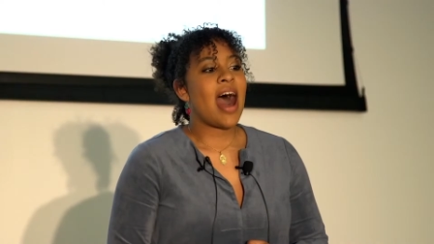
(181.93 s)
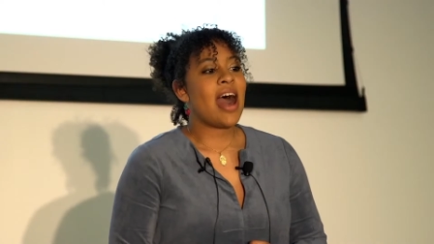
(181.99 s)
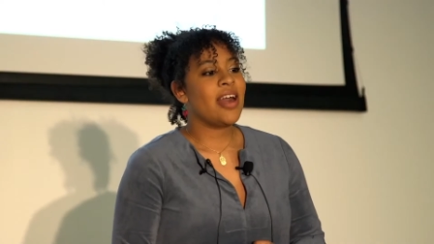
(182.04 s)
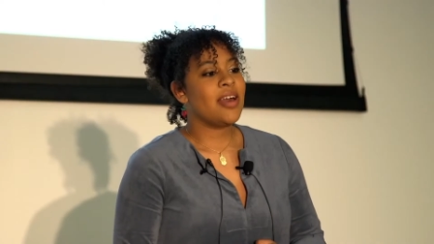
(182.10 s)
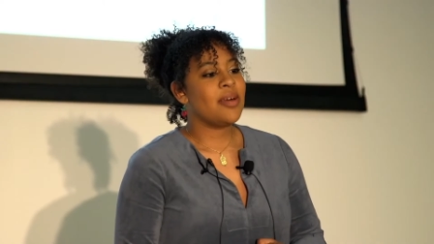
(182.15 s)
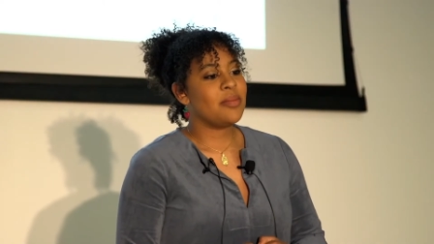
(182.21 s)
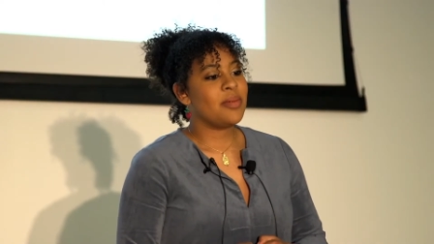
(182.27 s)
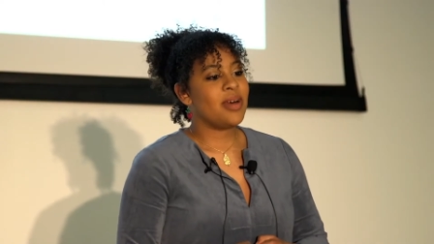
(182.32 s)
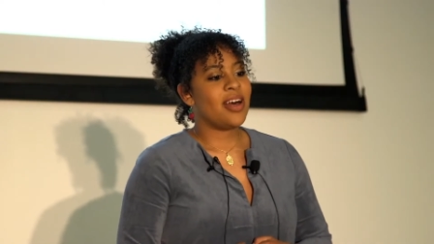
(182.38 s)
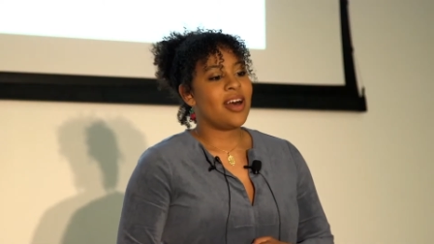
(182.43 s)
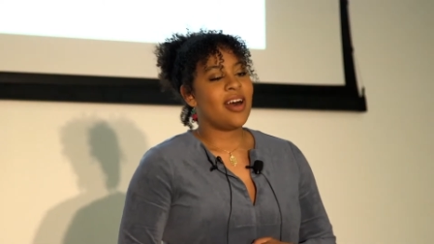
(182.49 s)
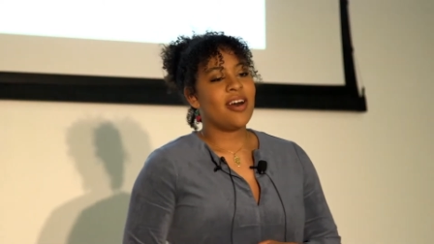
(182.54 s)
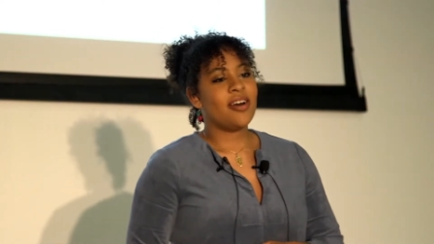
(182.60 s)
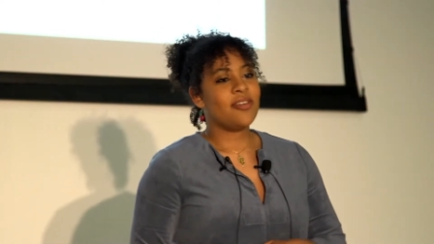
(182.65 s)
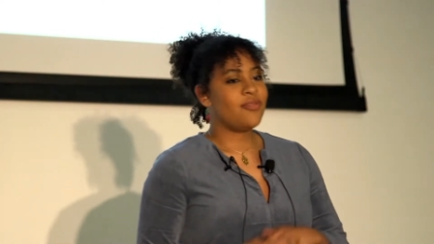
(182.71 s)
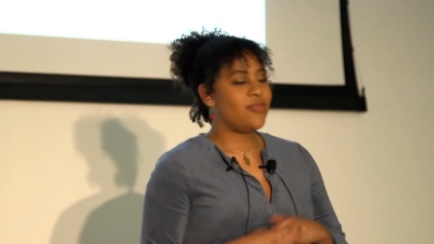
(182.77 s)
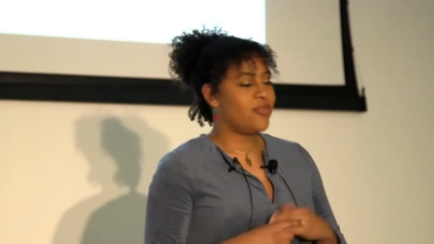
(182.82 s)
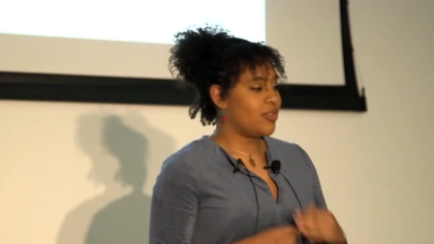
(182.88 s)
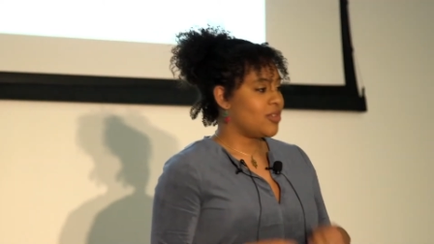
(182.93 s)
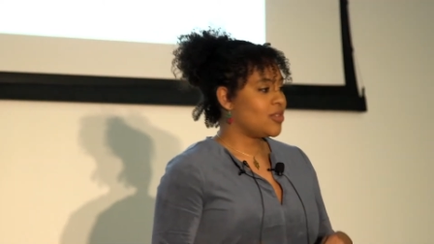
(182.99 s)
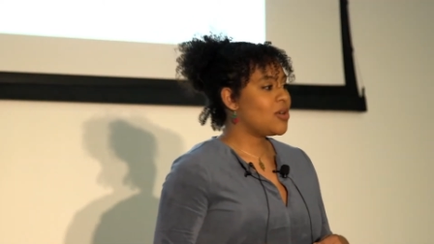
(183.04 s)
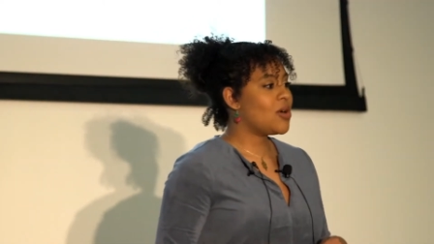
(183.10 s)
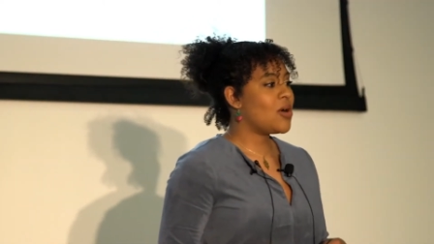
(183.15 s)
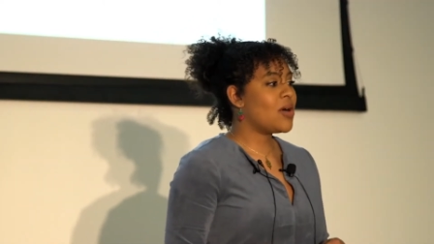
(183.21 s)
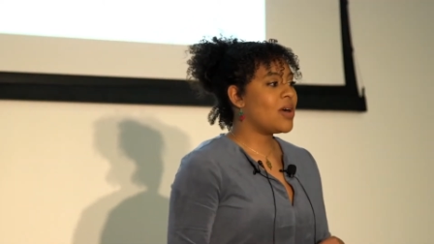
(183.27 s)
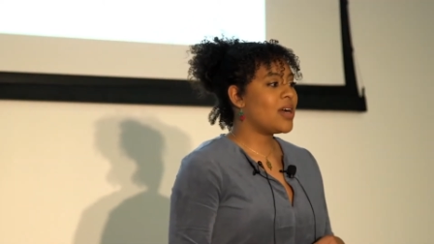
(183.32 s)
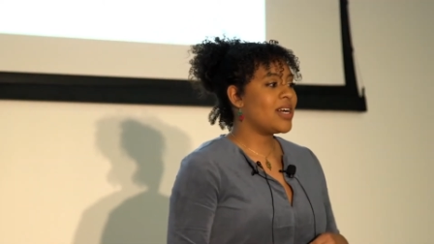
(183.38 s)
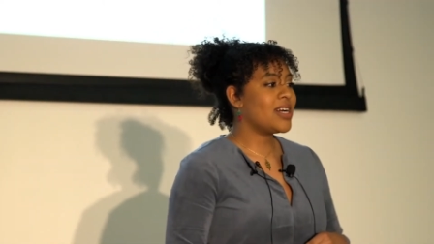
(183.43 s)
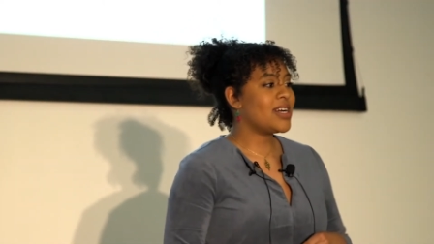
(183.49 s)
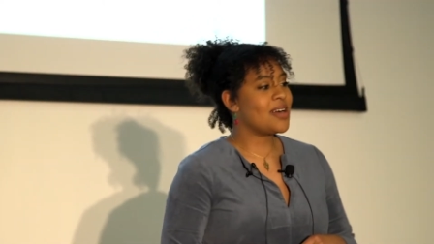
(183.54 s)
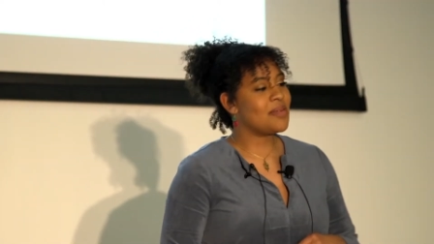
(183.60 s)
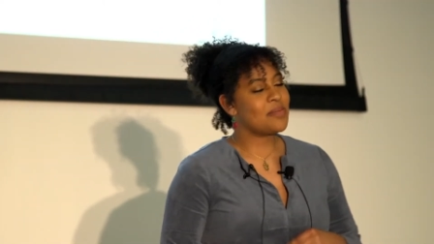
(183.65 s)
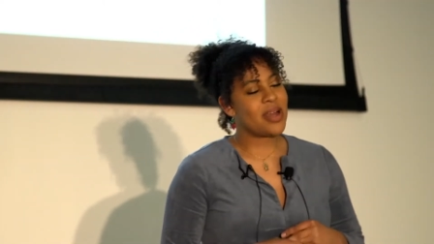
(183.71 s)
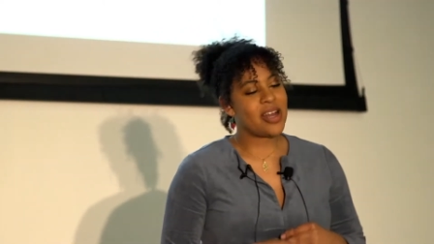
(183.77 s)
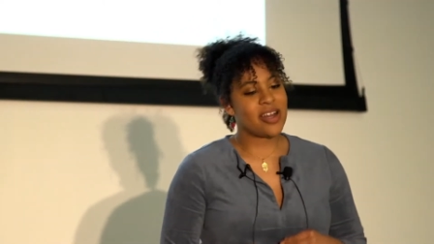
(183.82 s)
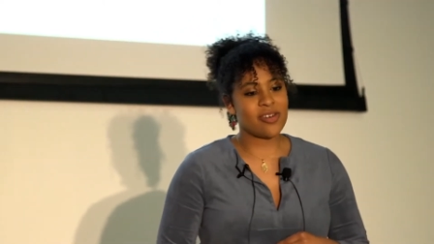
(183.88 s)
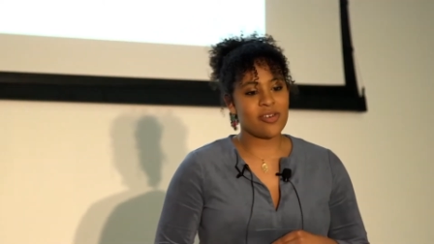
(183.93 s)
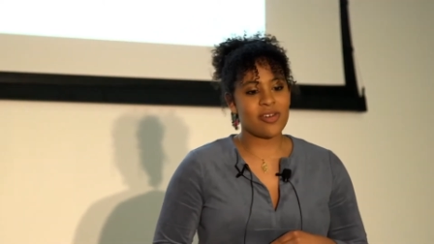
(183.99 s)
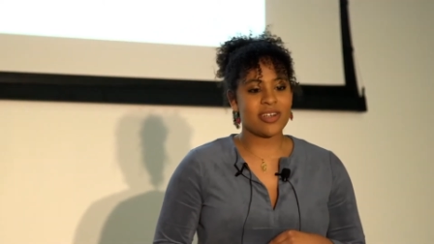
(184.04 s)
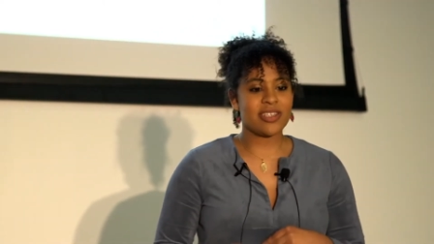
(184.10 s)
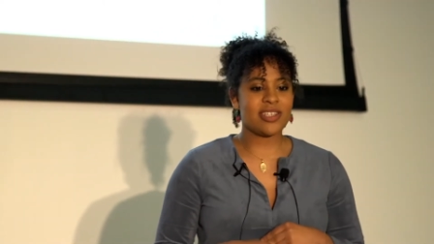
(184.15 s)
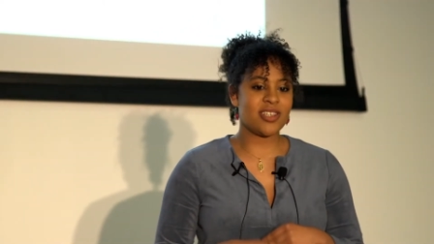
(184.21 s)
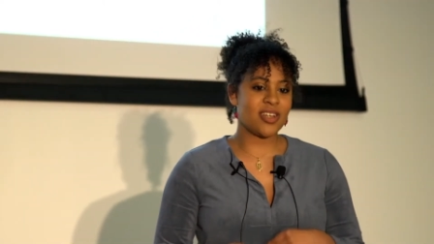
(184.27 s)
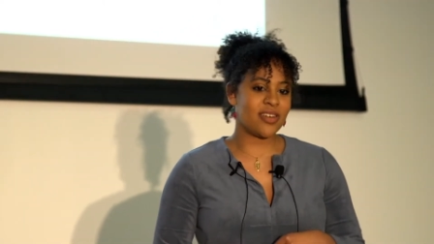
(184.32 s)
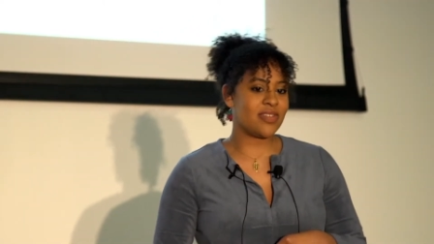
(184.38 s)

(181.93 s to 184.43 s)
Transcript: I am a FoodCorps AmeriCorps